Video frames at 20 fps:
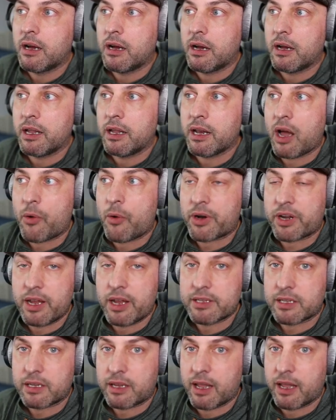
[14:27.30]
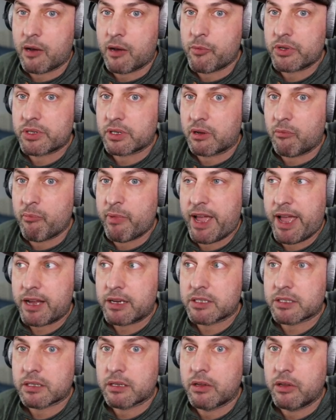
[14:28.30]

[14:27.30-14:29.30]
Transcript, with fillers: In our case, again, I'm using max.